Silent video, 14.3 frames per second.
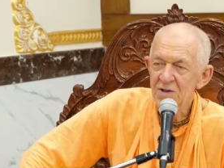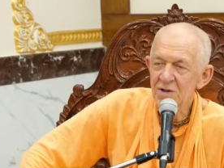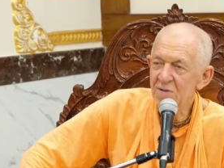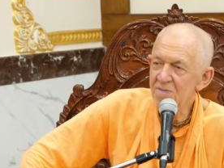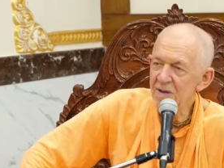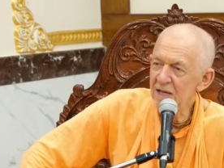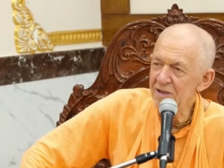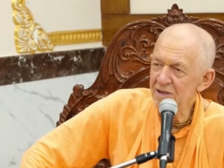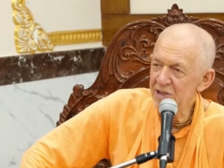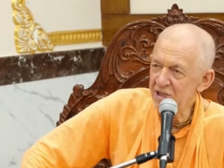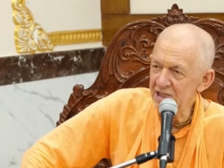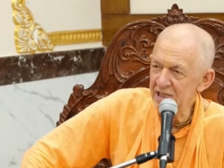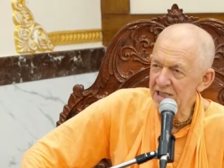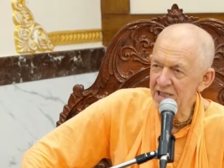So Mother
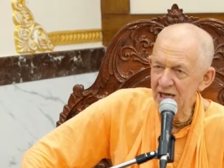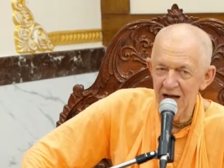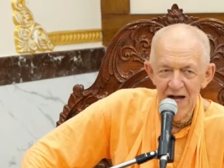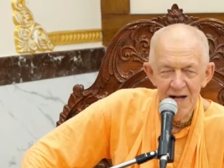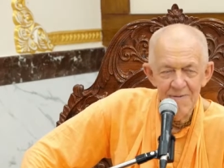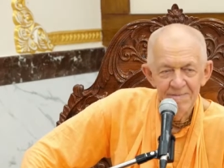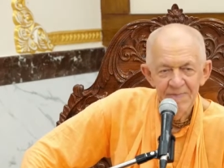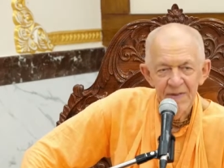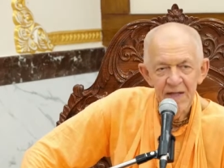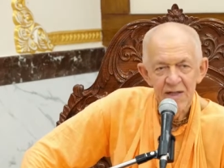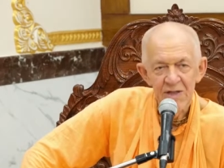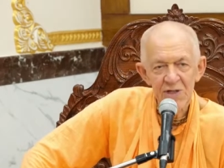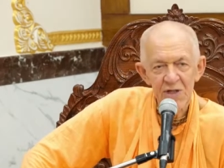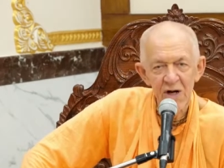Sita
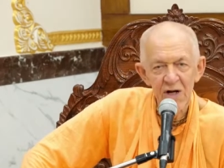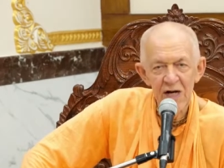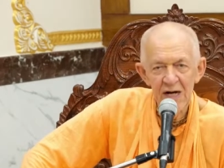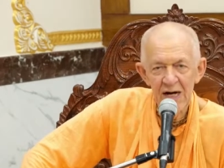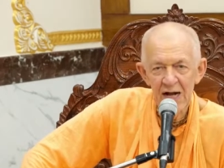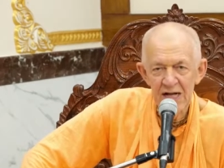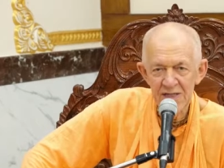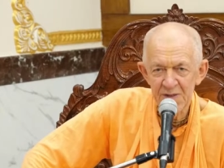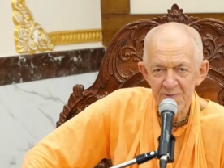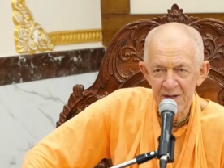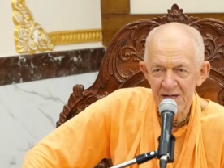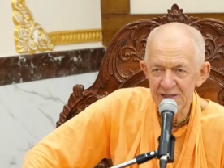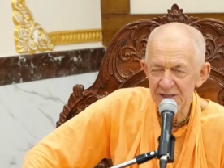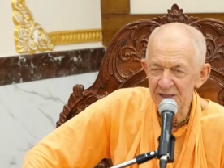saw her
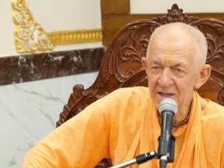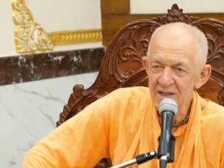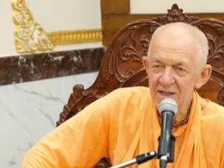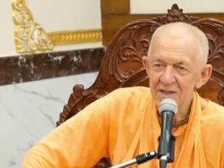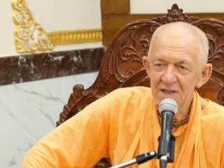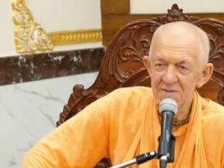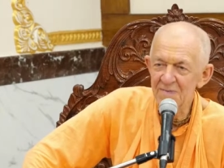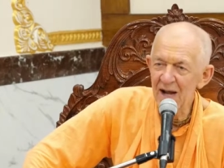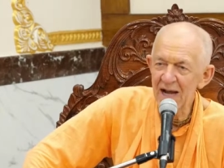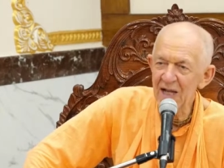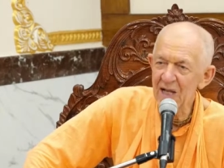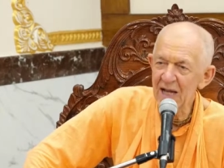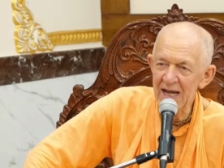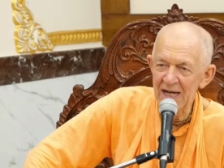husband
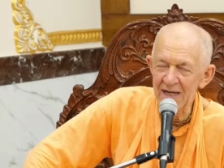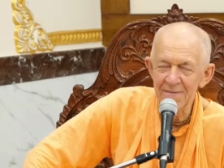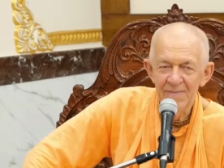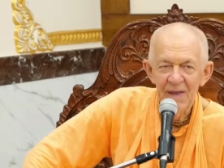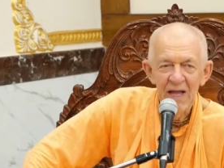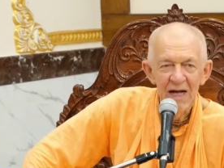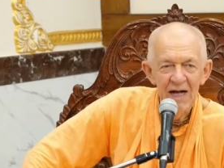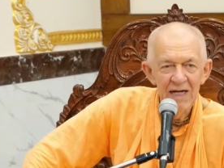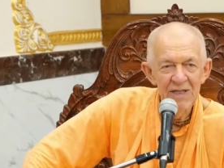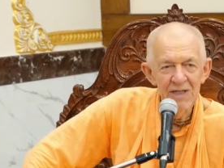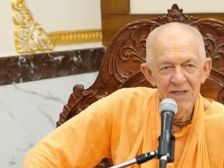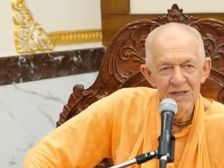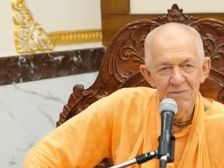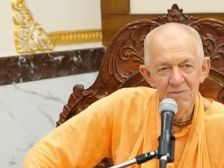smiling
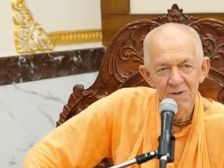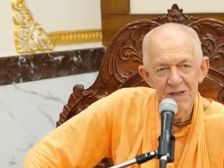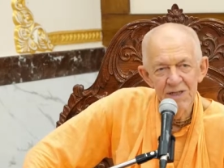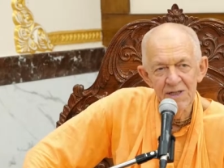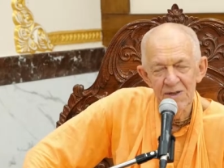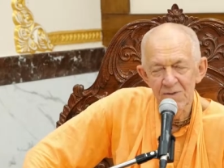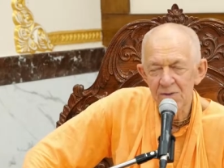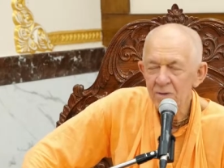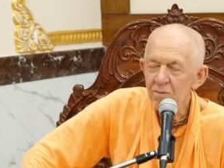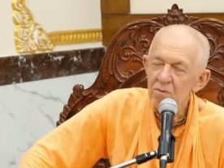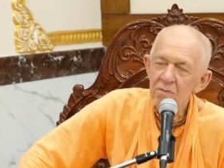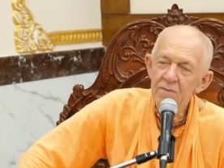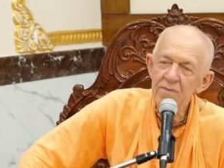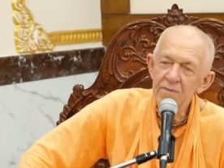and she wondered,